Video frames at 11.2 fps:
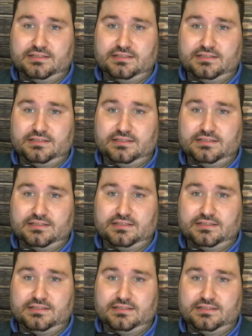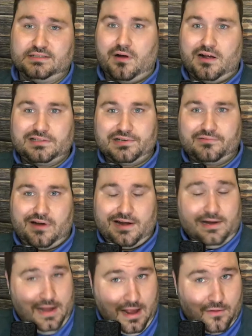if you're going off of the roster right
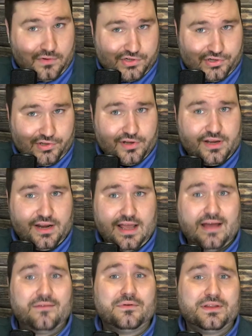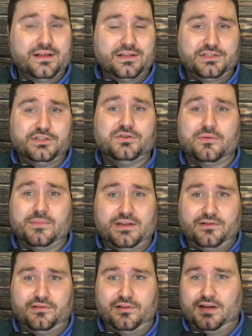now, what you're looking at with LSU, I mean,
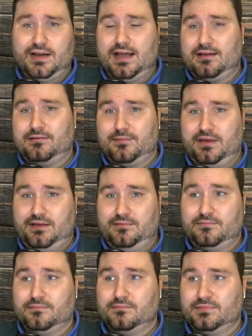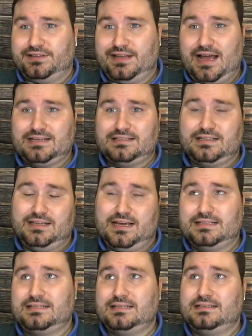you're looking at, I mean, last in the
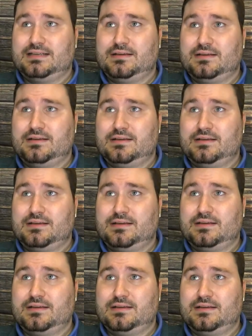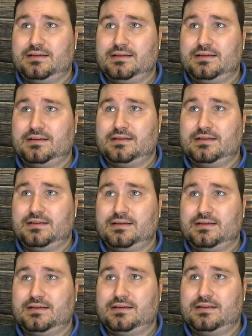SEC West next year.
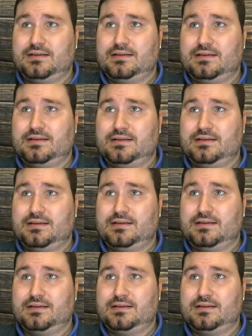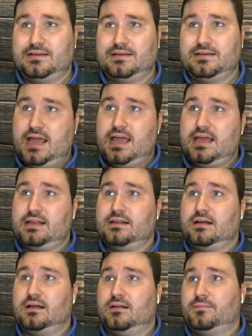Who am I forgetting? Mississippi State.
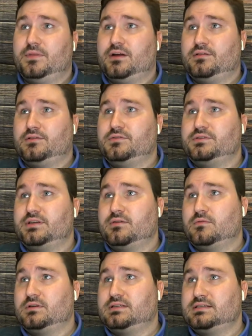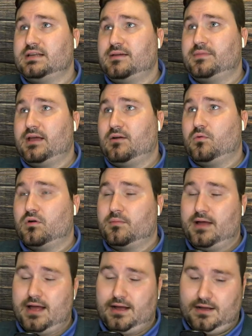They're losing, what's his name, that
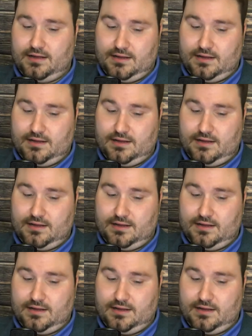quarterback.